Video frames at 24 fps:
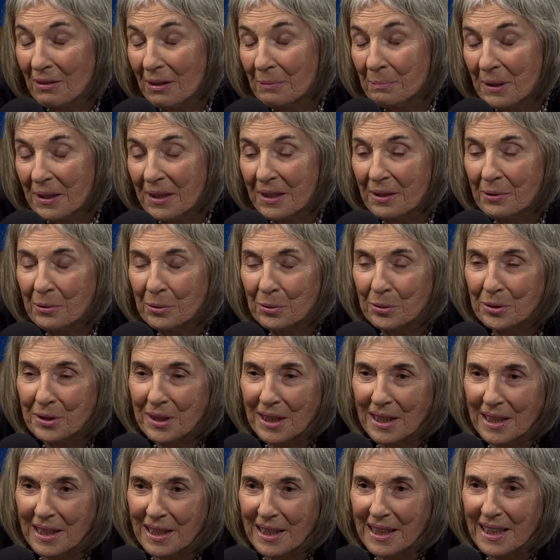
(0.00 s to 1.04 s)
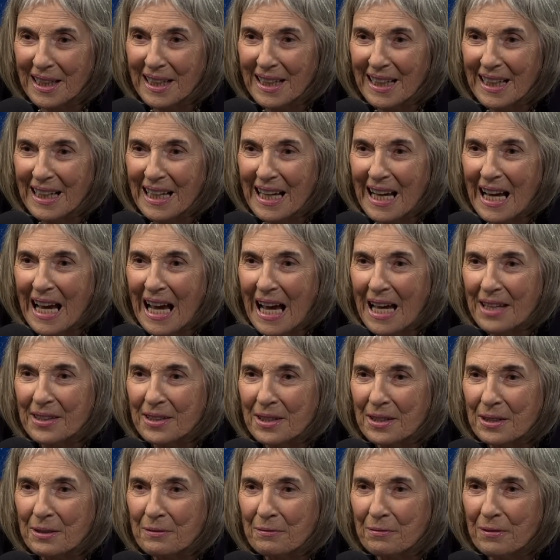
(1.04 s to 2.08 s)
I'd be there all day. And
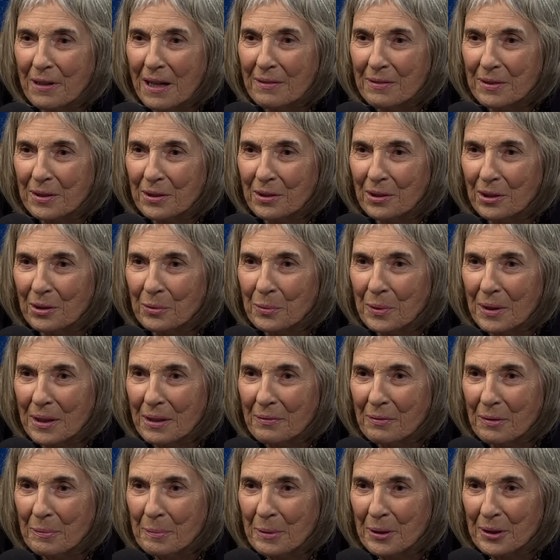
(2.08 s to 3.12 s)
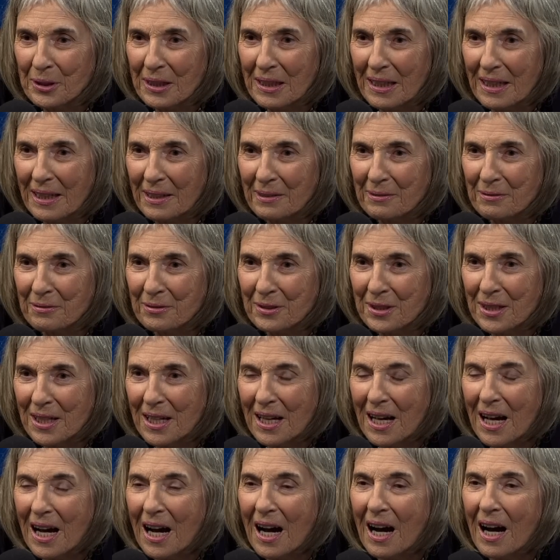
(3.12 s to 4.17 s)
then at 5 o'clock when everybody left,
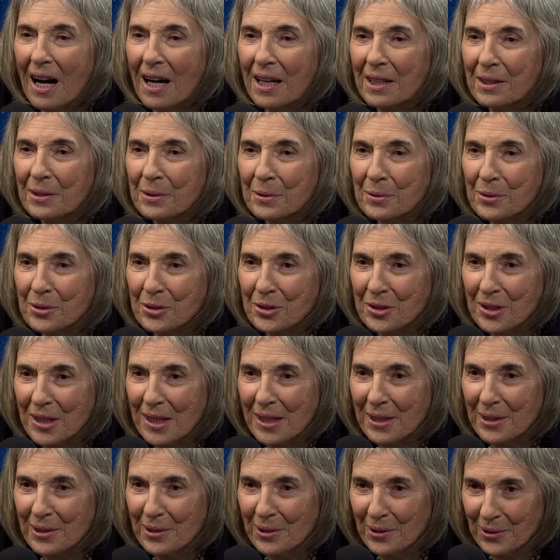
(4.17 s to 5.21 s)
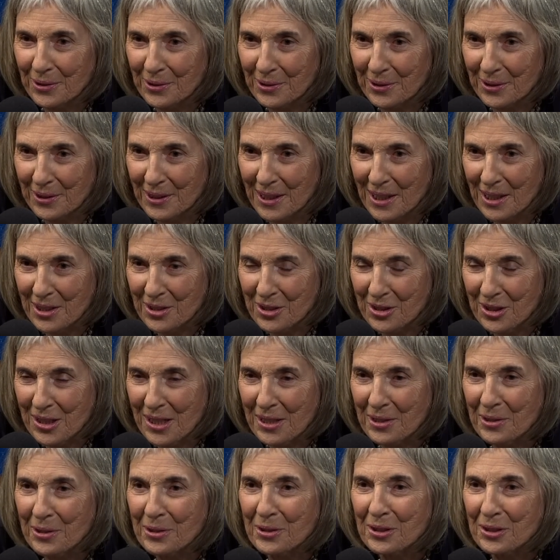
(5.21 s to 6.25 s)
I could stay on. I
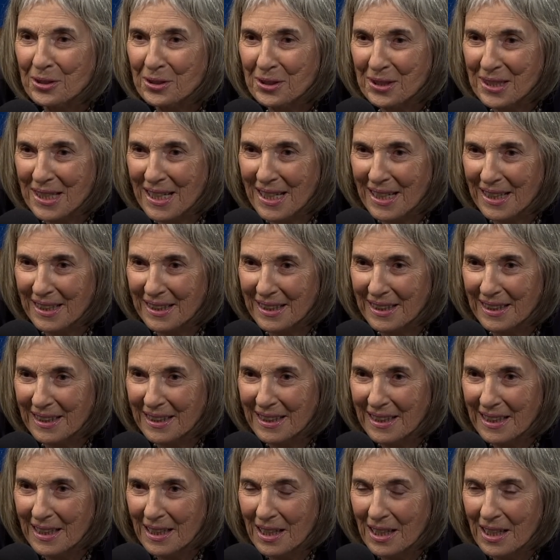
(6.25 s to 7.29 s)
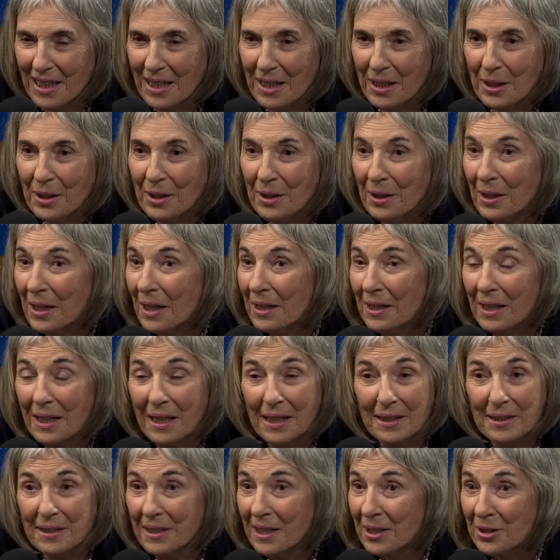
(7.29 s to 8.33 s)
stayed on till 10. And I
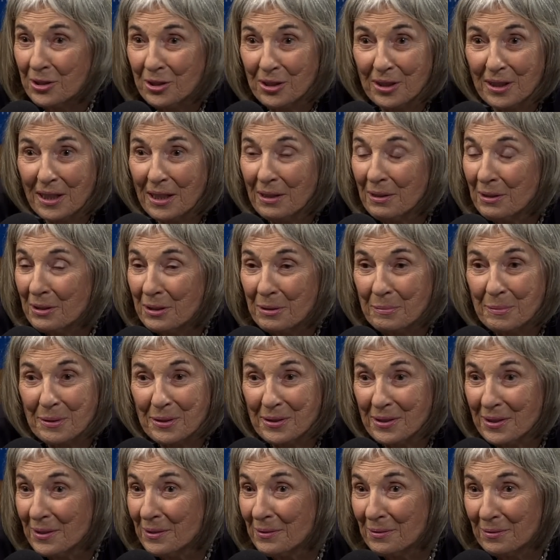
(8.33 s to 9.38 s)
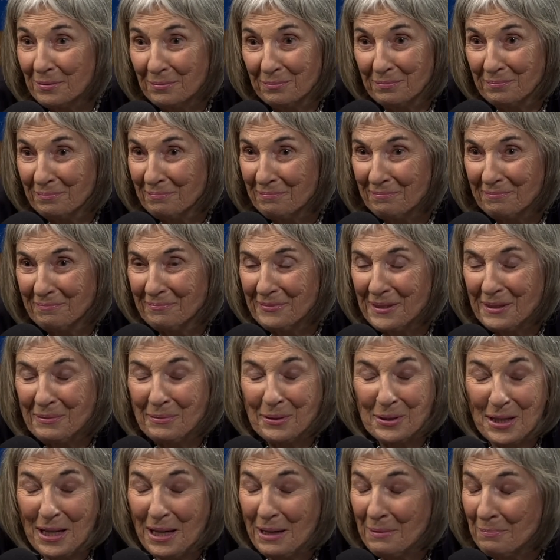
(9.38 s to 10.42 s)
had the National Gallery to myself. It
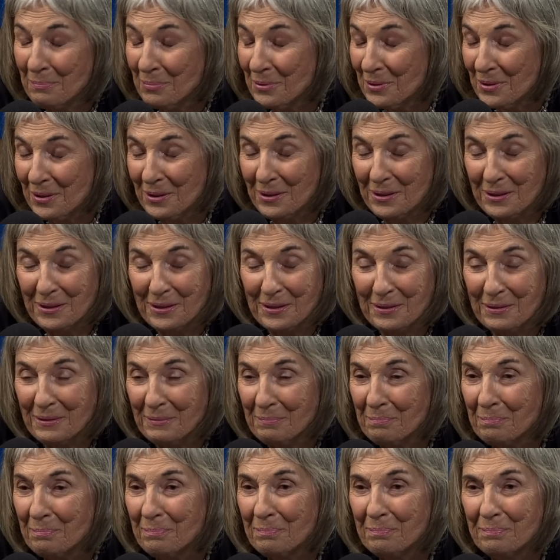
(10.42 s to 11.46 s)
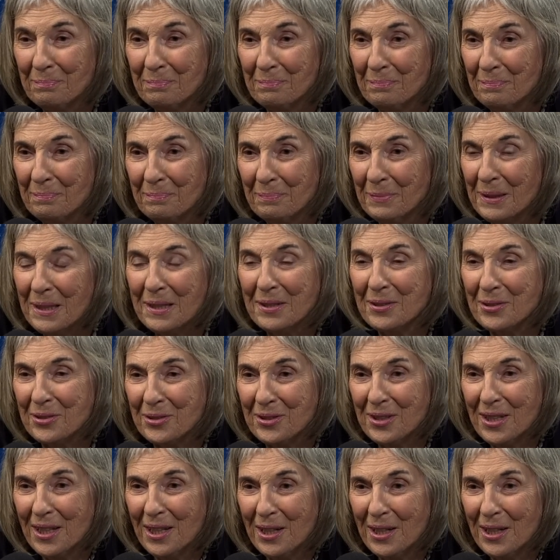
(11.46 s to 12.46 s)
was absolute bliss.